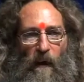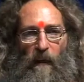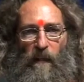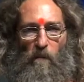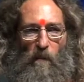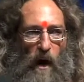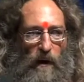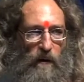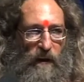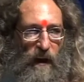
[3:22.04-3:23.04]
The
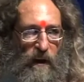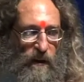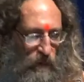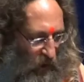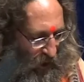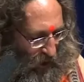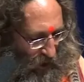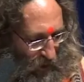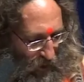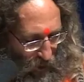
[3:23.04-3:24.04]
monotheist
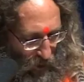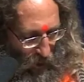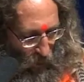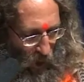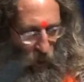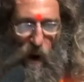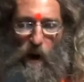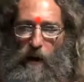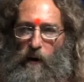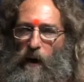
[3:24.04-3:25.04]
religions
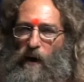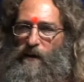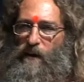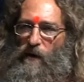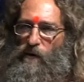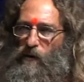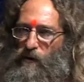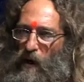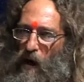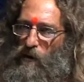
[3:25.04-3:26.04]
require a central
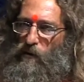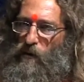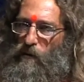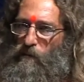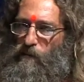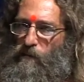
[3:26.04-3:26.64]
doctrine